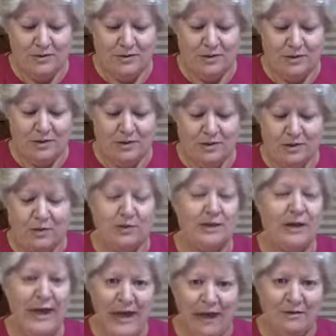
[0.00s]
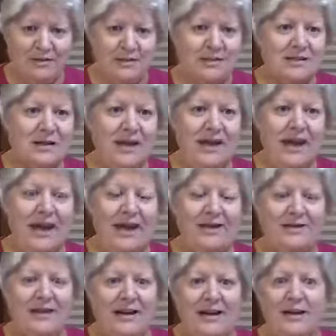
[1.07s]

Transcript: Johnny Jordan out and down,